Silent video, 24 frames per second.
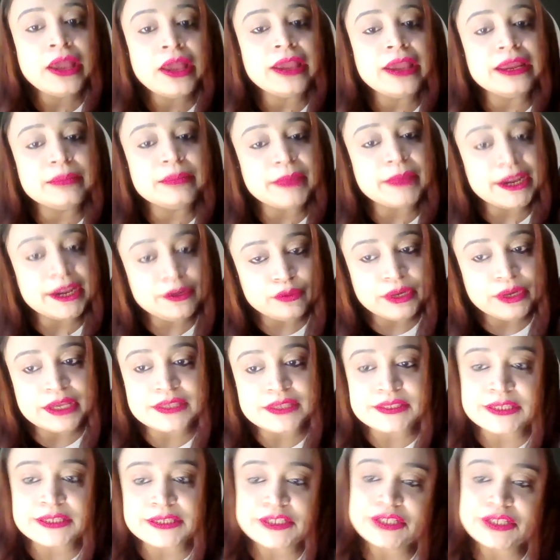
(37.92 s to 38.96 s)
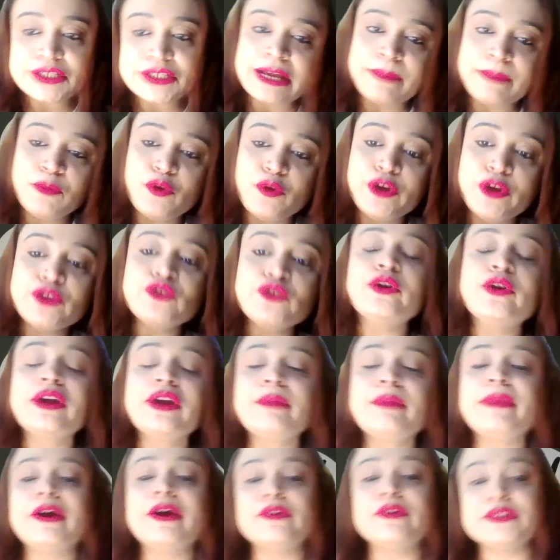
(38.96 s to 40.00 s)
in my today's session, I'm going to talk
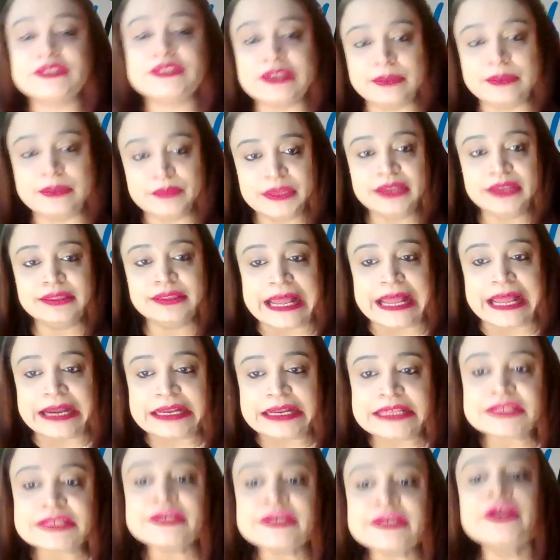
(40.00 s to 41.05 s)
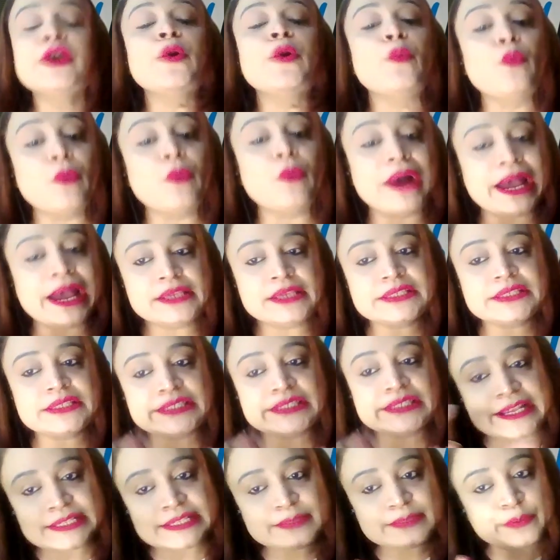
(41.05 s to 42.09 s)
about something, that is why
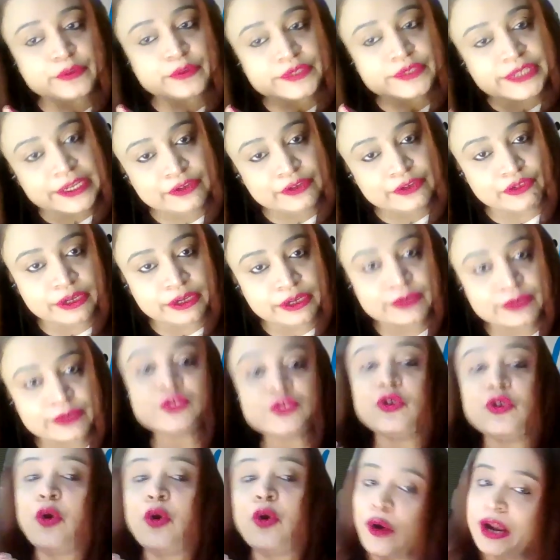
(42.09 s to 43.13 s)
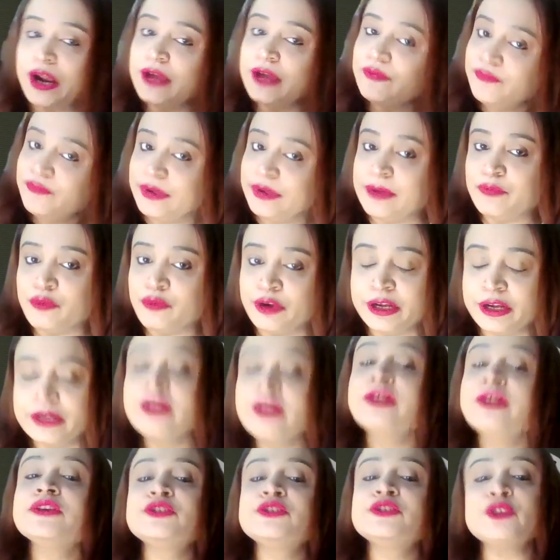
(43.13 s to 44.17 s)
Salesforce introduced Aura framework.
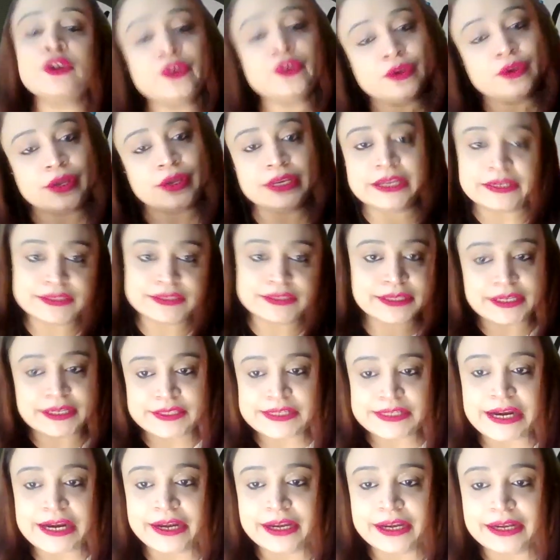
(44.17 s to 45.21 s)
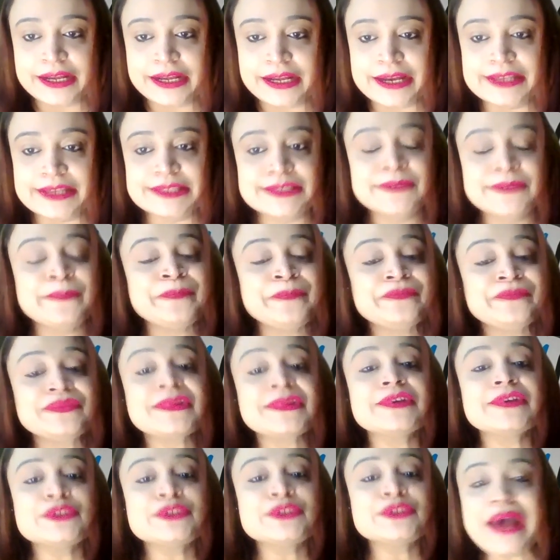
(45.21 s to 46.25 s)
So let's get started, guys.
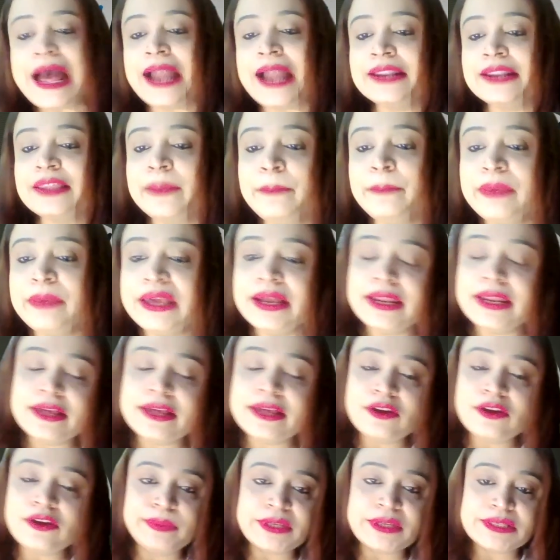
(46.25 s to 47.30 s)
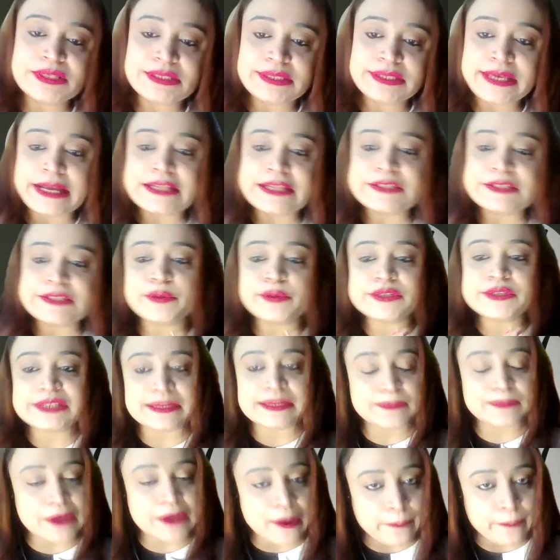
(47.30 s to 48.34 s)
So at the beginning of the Salesforce
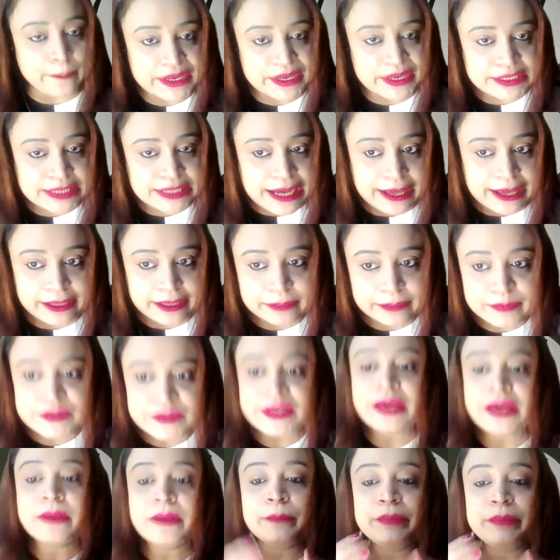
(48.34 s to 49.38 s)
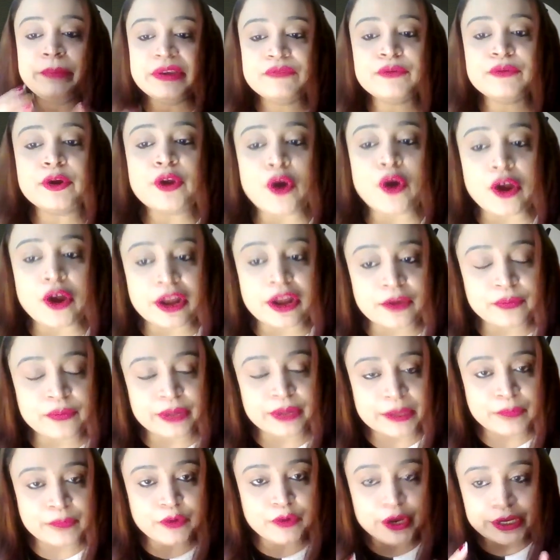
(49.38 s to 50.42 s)
development times, before Aura
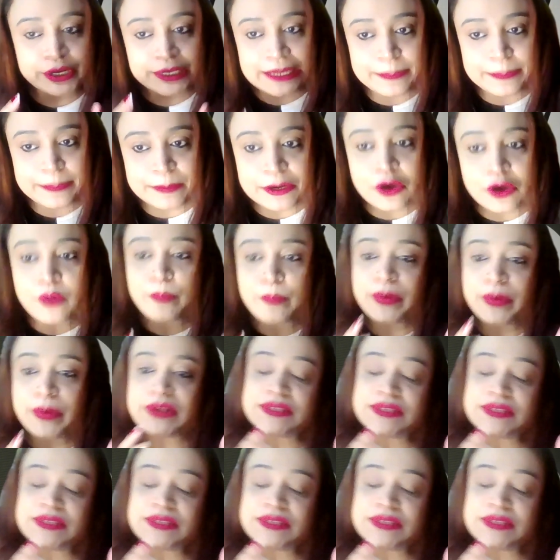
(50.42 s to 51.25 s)
framework, developers